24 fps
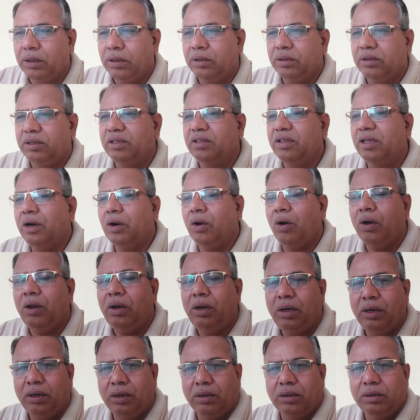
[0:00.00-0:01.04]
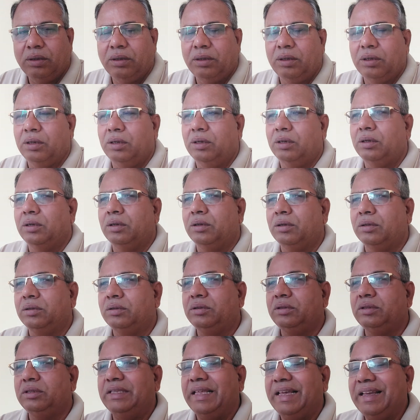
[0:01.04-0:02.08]
These are all
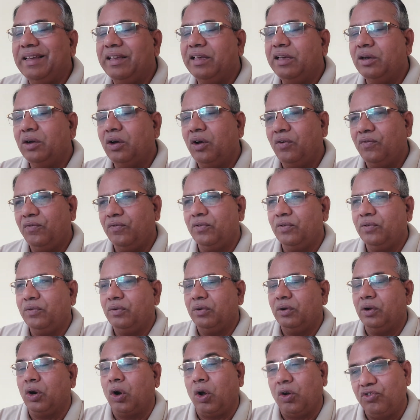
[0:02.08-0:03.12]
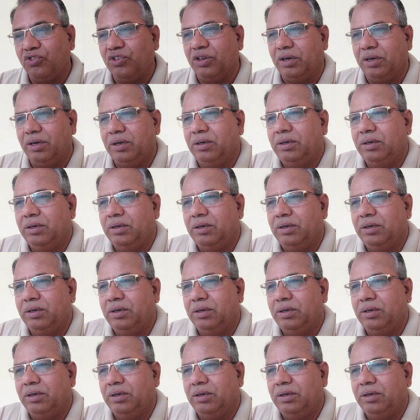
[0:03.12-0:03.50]
thinking of Roger.